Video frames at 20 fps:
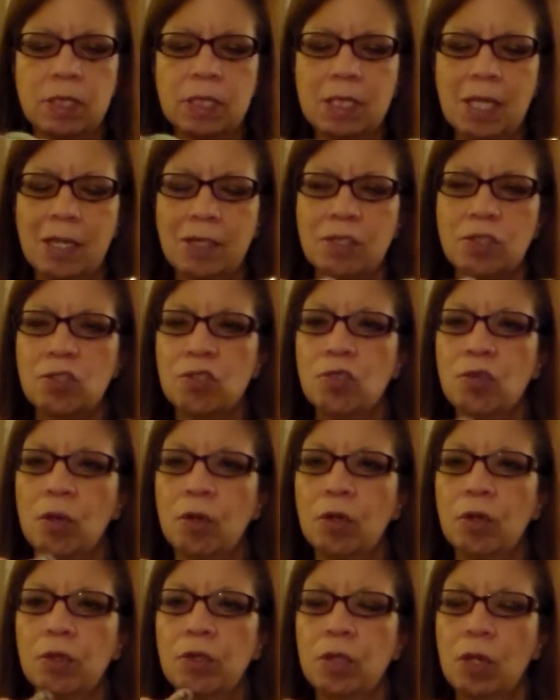This has a
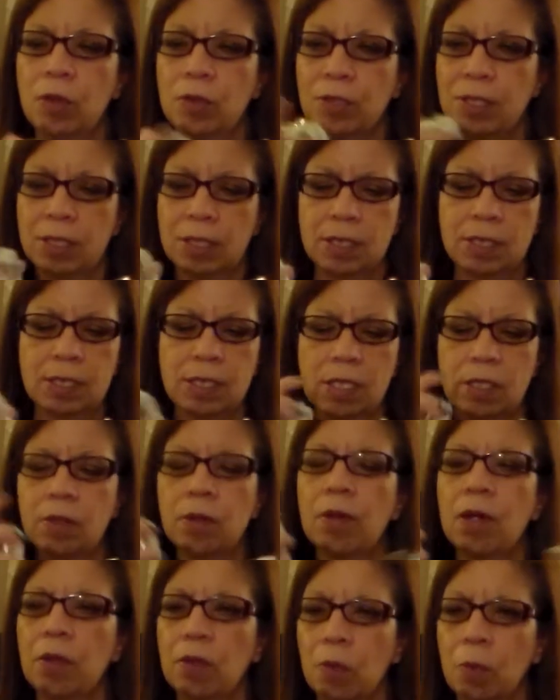stronger note to the
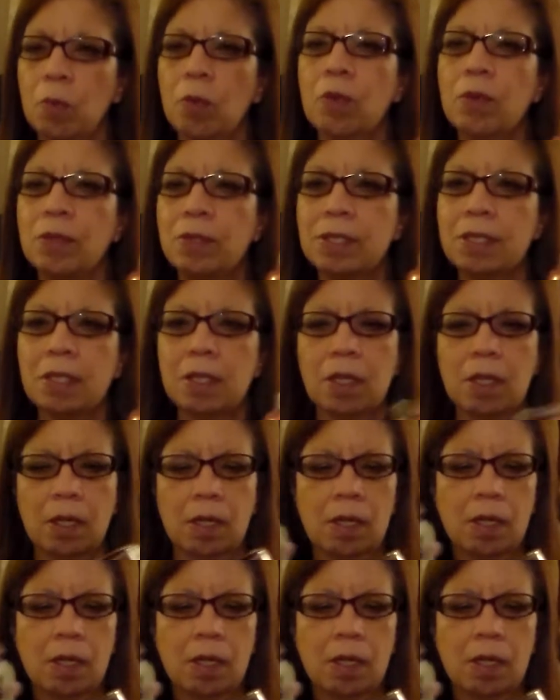cedar and the woods